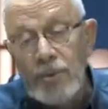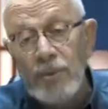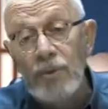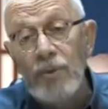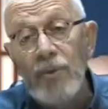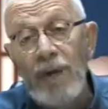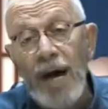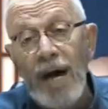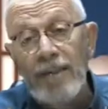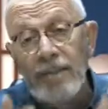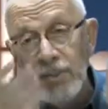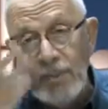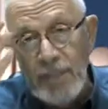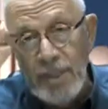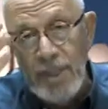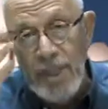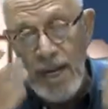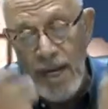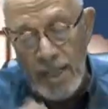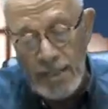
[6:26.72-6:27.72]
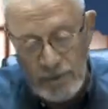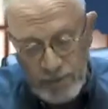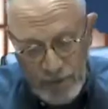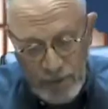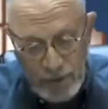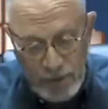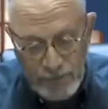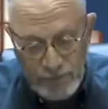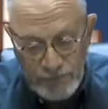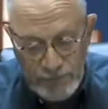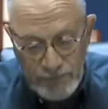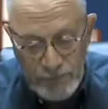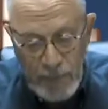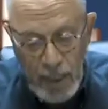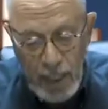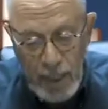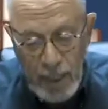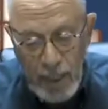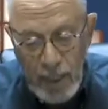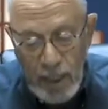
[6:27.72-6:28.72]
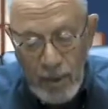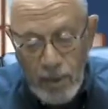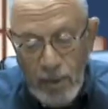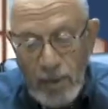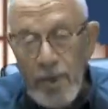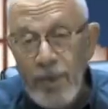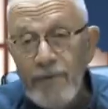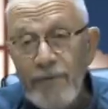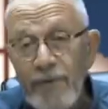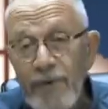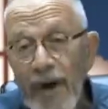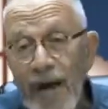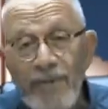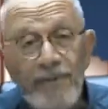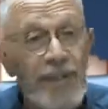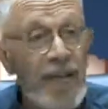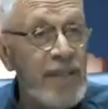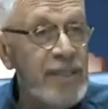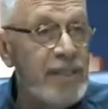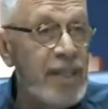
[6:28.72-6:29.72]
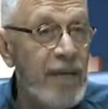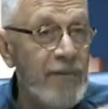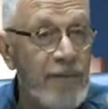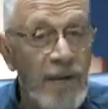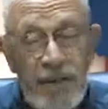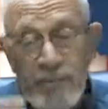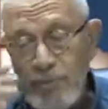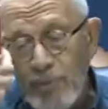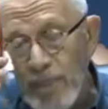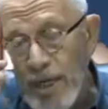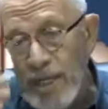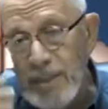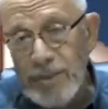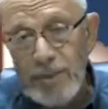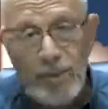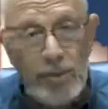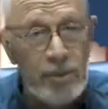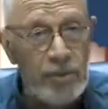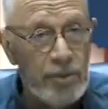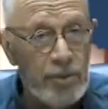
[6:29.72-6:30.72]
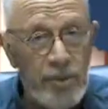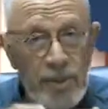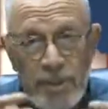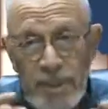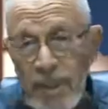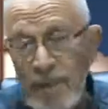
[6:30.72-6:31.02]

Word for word: two guys are in the hospital. Within five days, they've had brain surgeries and